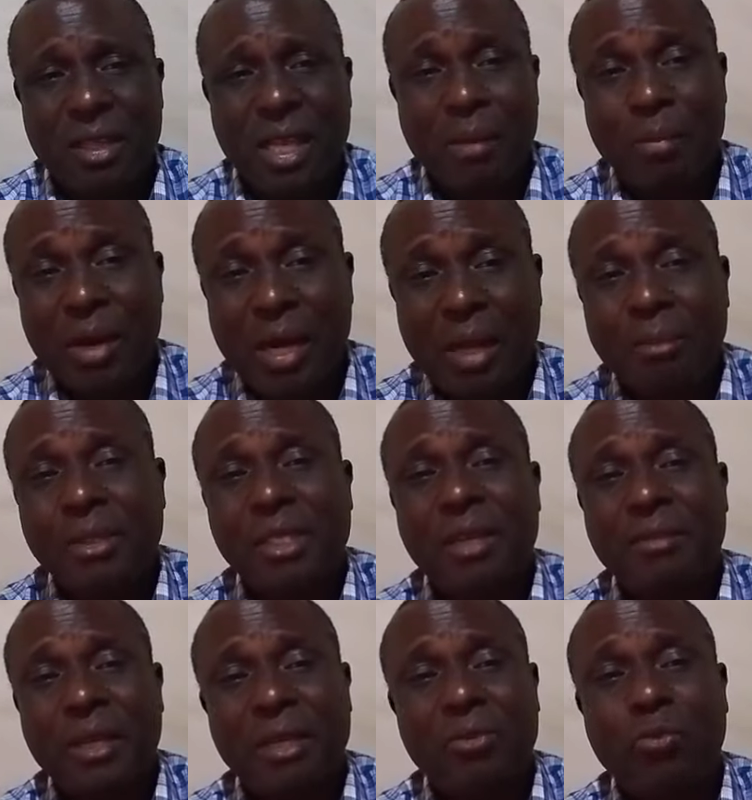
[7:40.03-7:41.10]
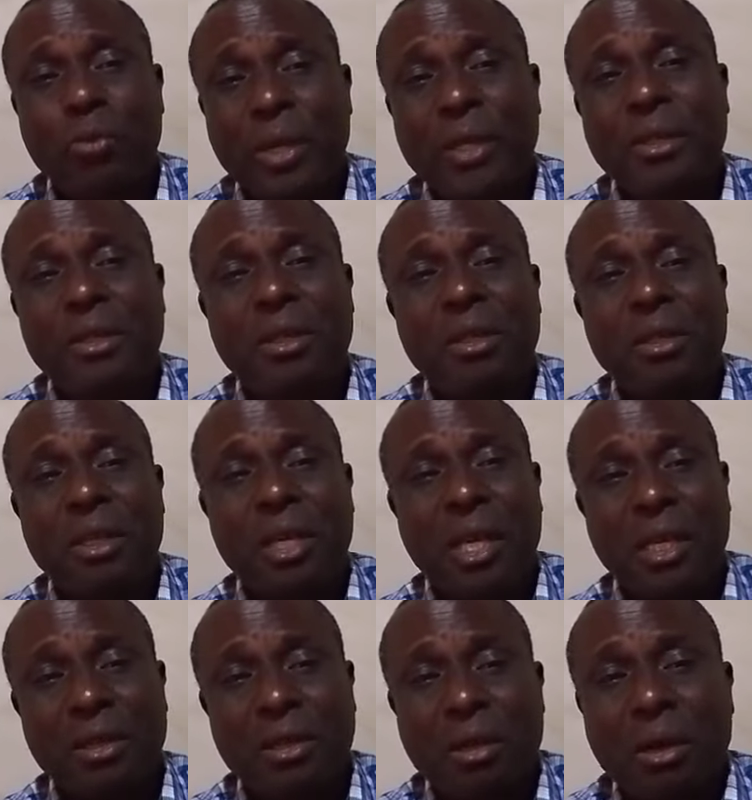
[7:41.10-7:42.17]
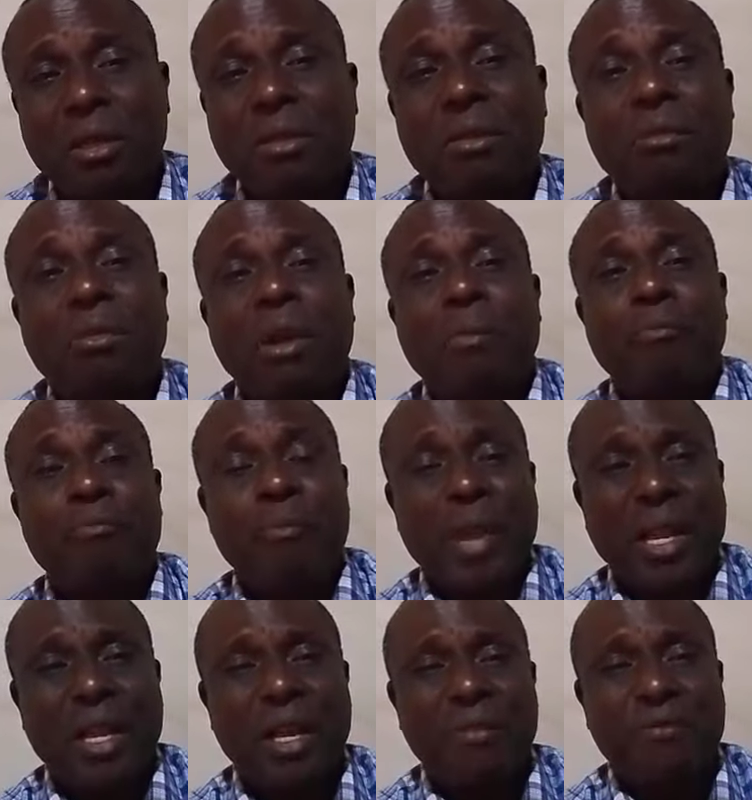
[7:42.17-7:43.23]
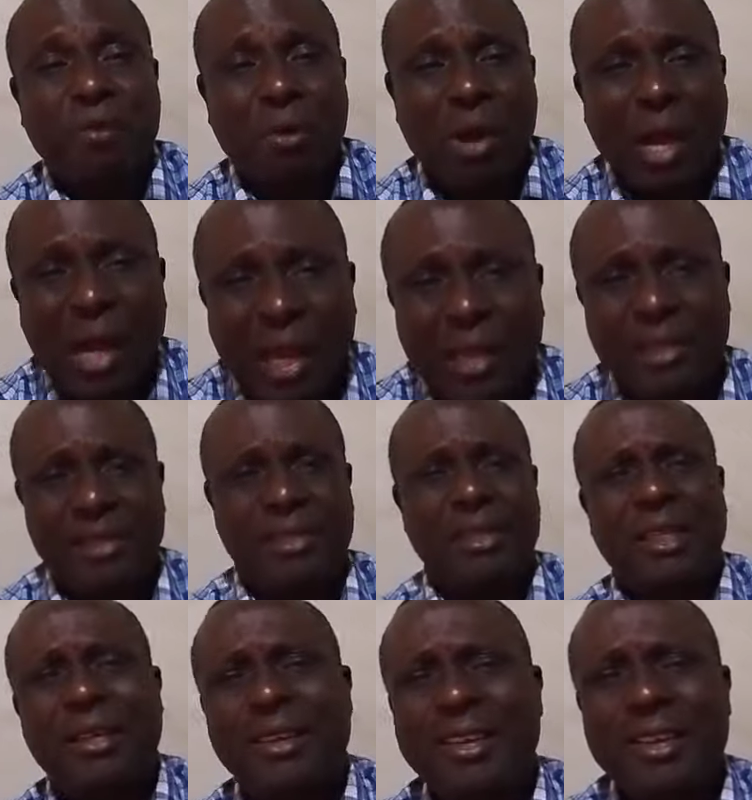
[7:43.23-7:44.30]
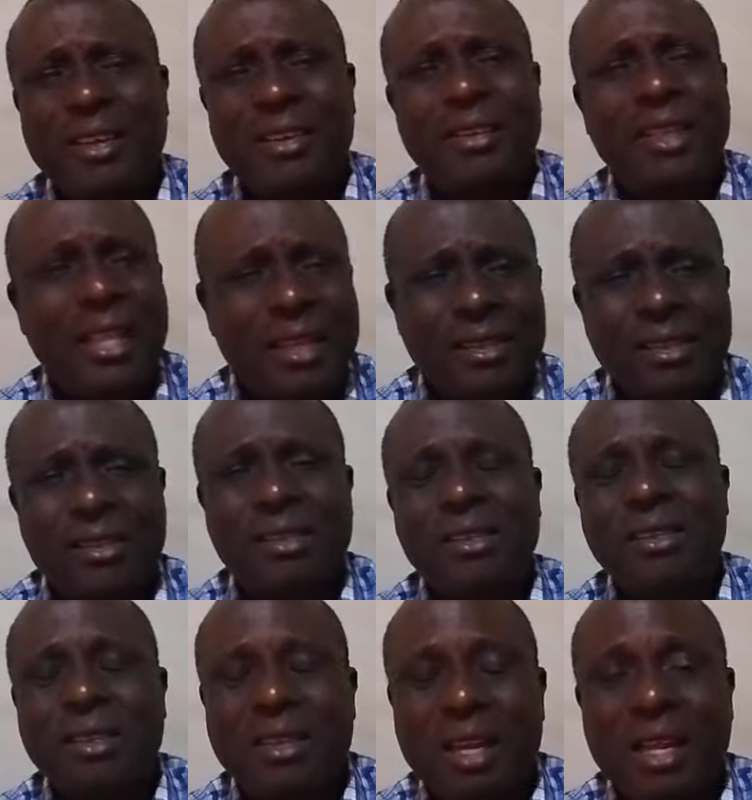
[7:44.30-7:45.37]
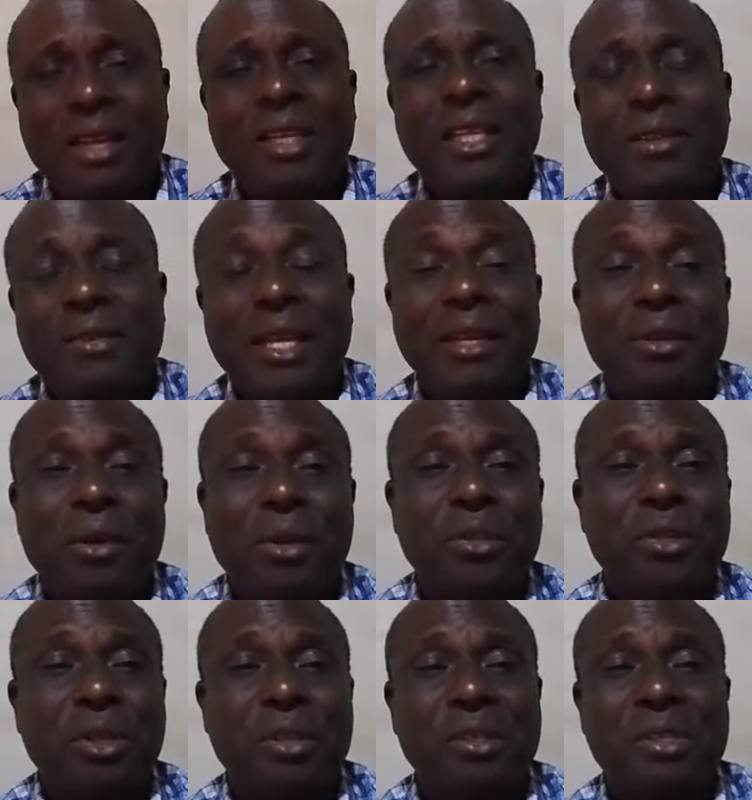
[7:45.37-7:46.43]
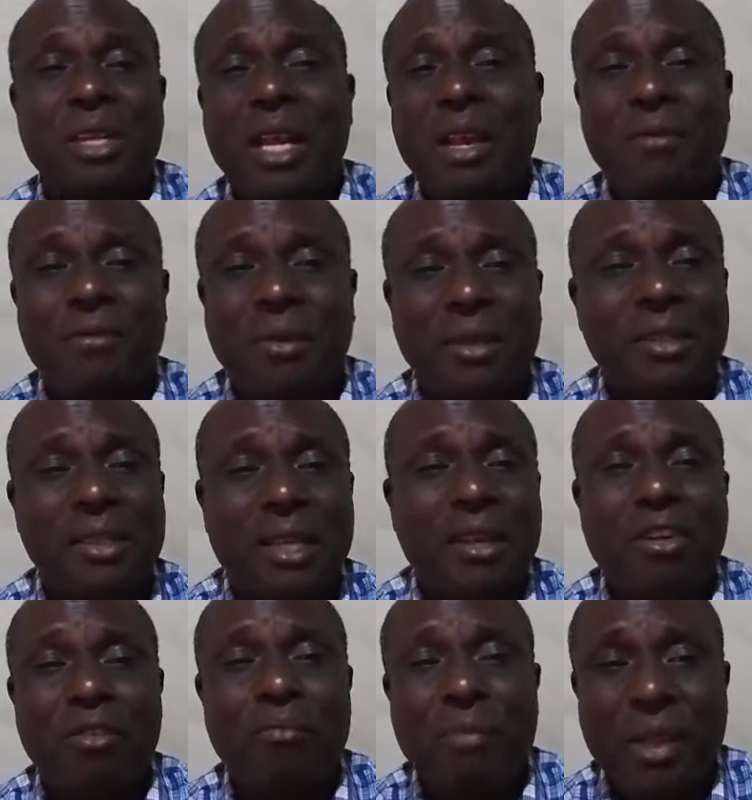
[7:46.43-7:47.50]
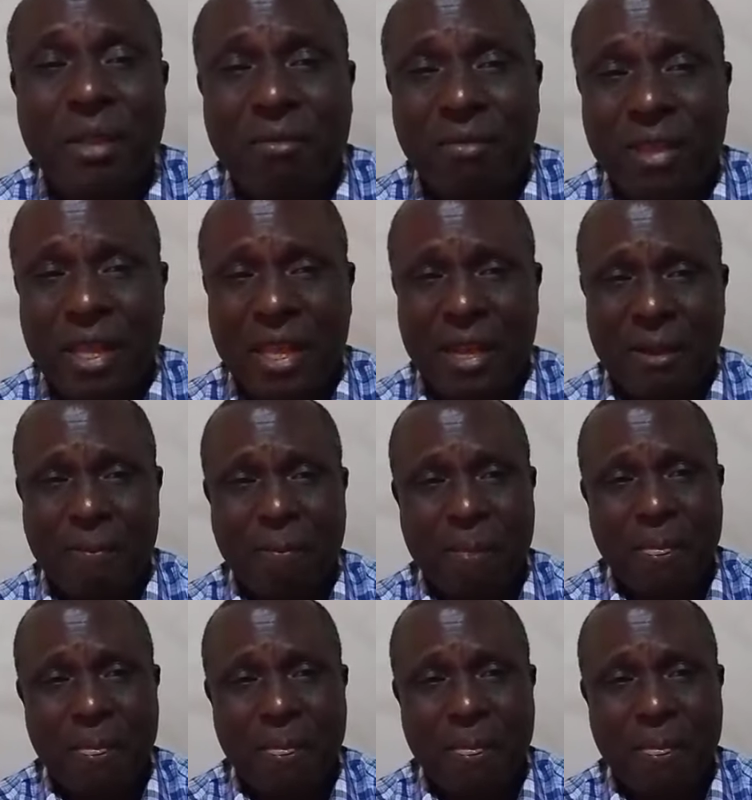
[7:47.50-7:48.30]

Abraham's servant went and got Rebekah for Isaac. These narratives are not just there for the sake of being there.